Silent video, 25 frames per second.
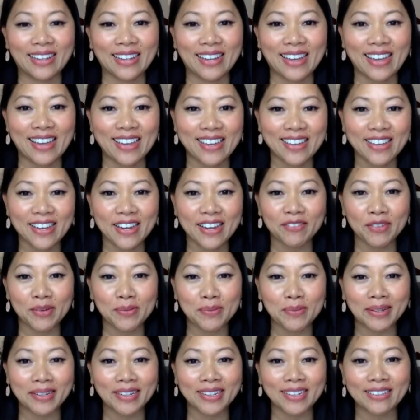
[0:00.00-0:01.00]
Hey
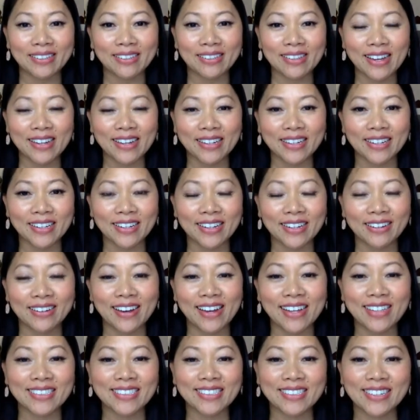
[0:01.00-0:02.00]
everybody, Lottie here,
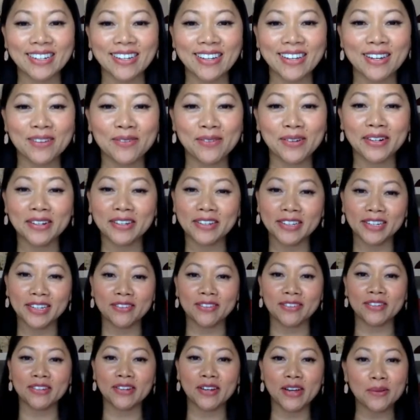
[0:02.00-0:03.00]
and today I wanted to
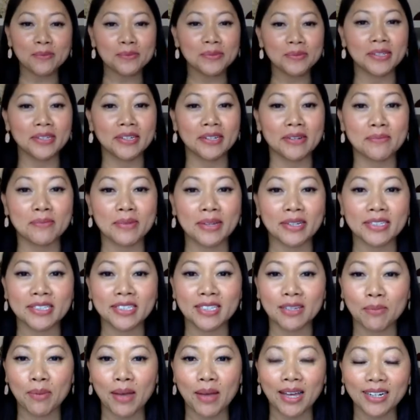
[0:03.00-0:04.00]
give you an update on my
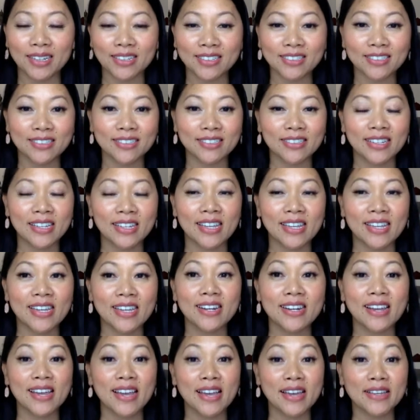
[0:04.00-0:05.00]
sabbatical.
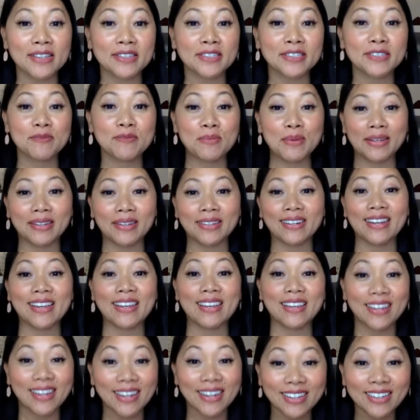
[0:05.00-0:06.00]
It has been
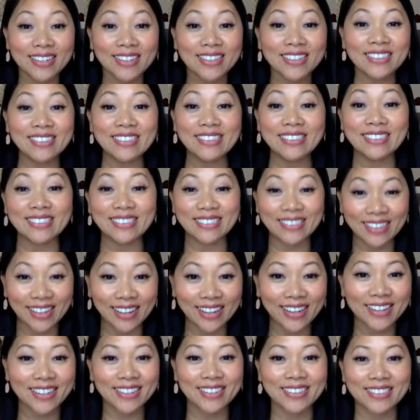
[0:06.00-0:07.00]

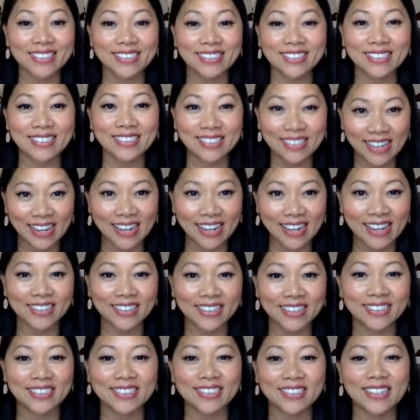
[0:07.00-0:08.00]
86
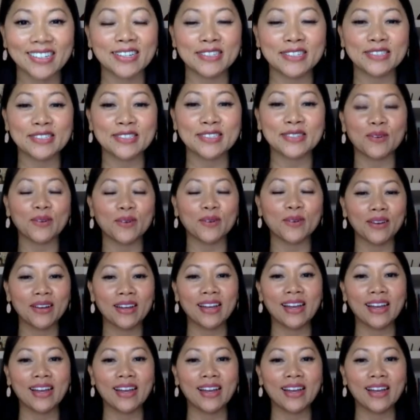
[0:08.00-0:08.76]
days, and so